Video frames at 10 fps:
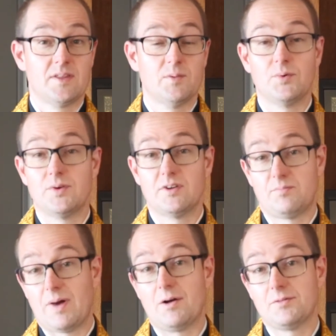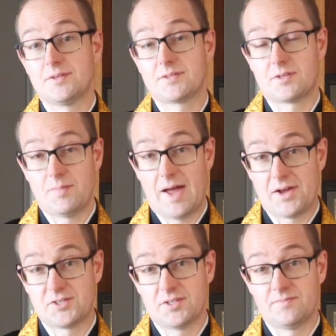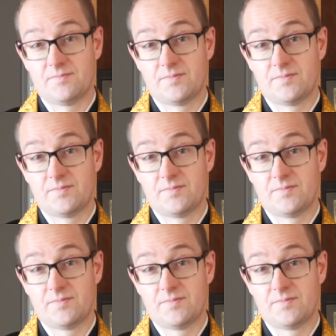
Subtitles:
the Buddha of boundless compassion,